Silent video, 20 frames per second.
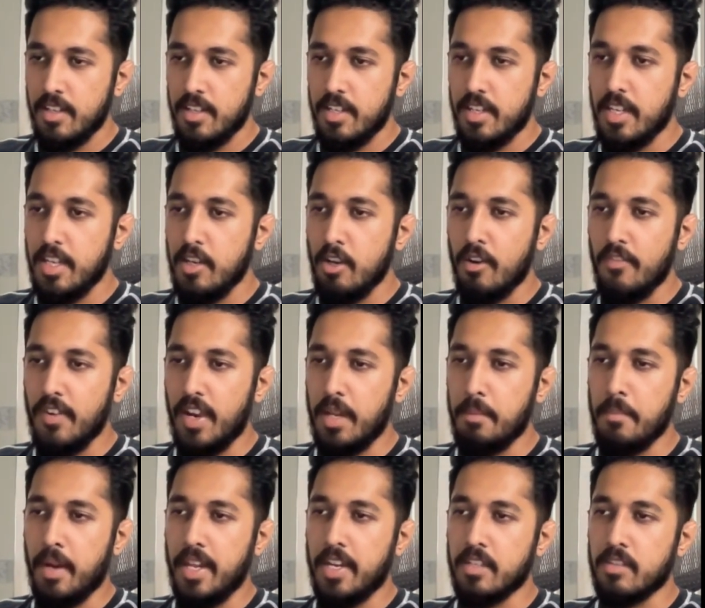t of n
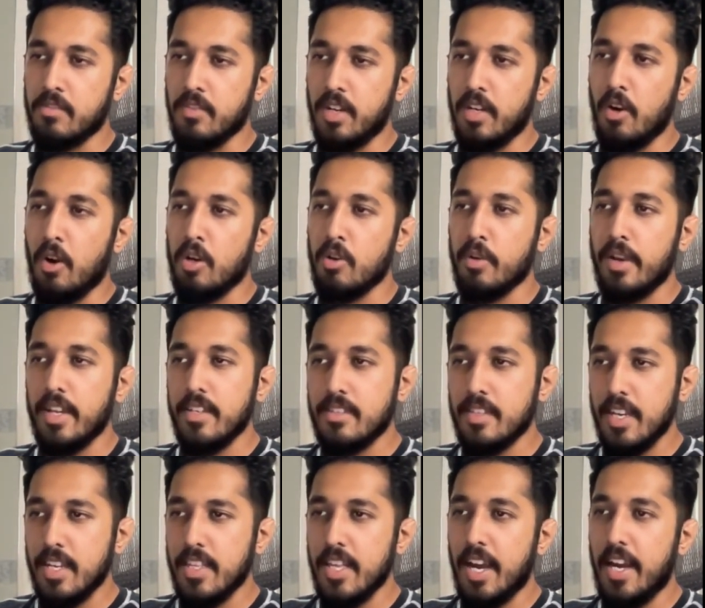minus 1, or you can
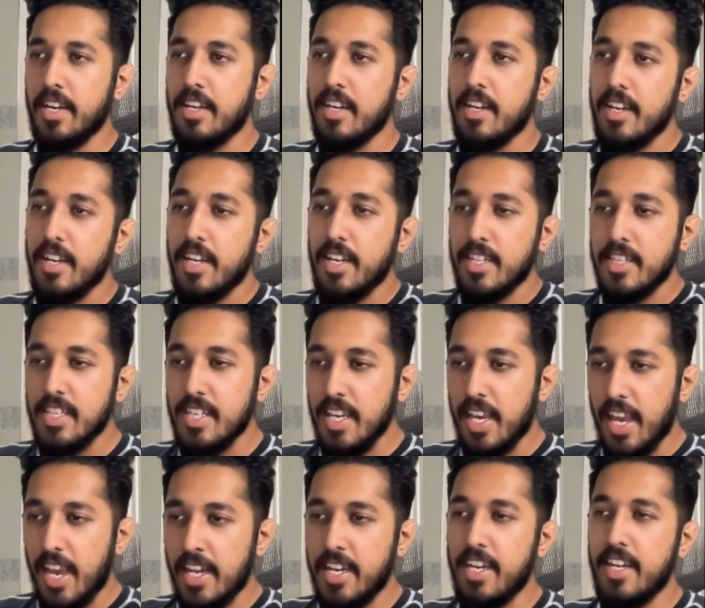say that the
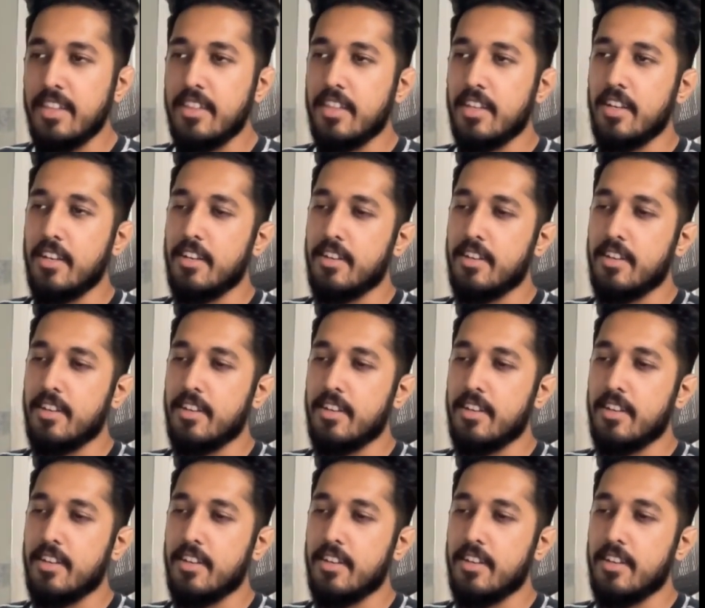nth